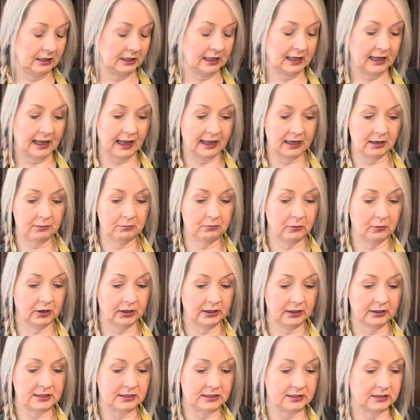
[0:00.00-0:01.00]
And it might,
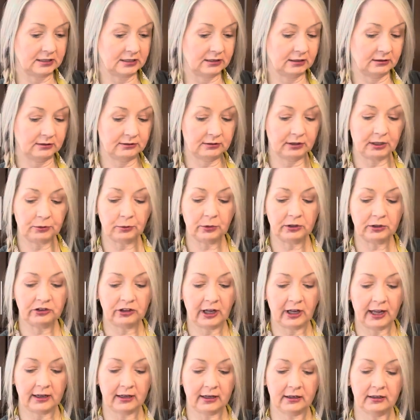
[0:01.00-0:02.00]
like, we'll
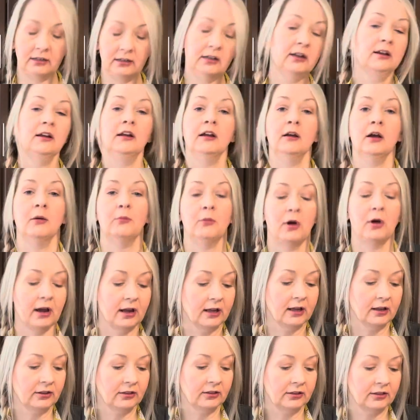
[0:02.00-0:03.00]
check it.
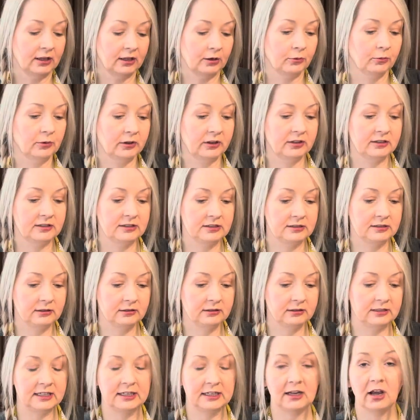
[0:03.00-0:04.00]
My thing with
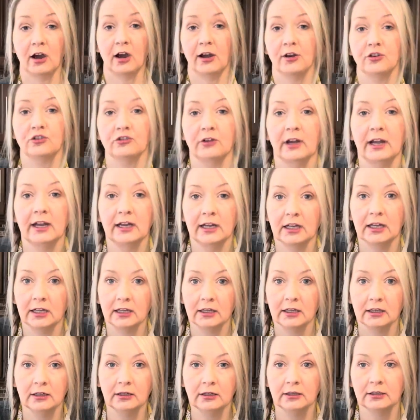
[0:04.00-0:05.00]

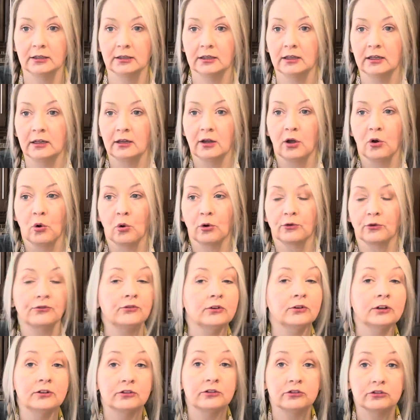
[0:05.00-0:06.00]
dehydrating or
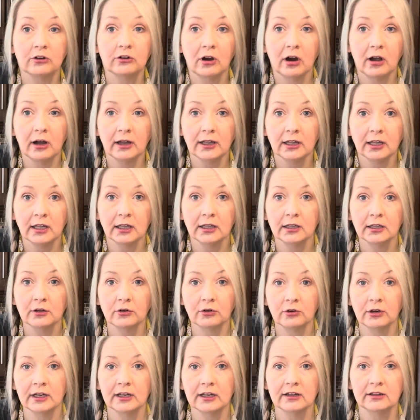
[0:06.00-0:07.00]
freeze drying or
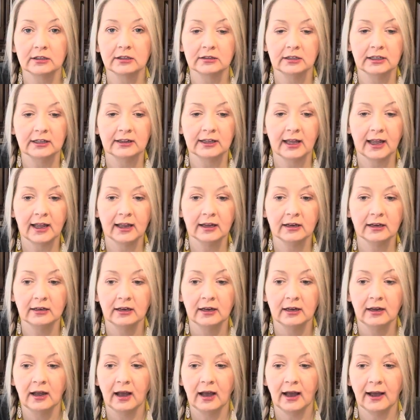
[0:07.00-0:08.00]
anything like that,
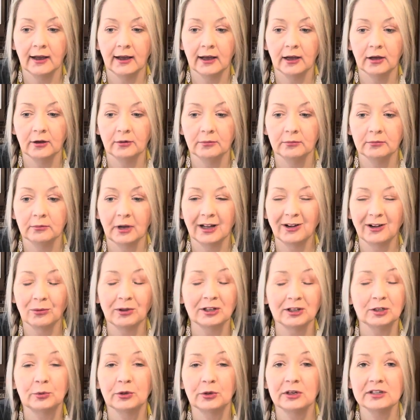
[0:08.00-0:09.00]
I don't like
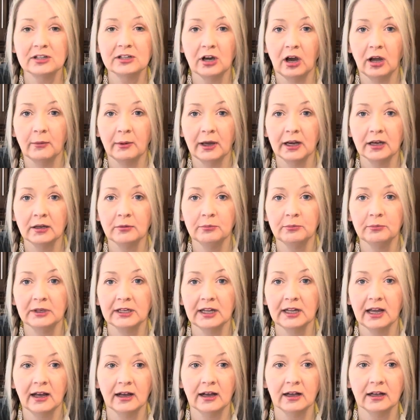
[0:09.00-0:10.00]
to put a time on it,
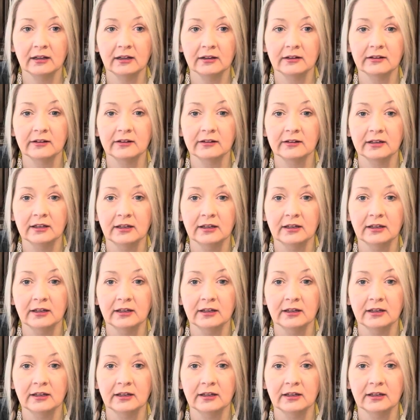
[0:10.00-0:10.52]
because